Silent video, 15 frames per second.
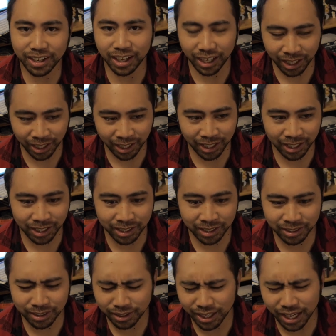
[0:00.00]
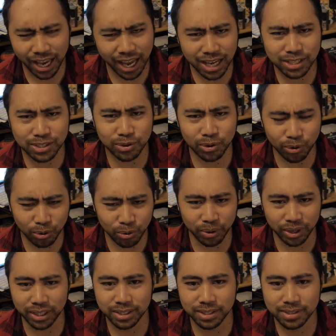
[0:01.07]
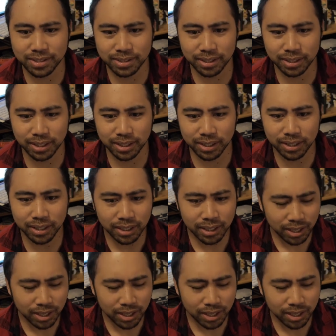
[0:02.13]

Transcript: And as always, uh,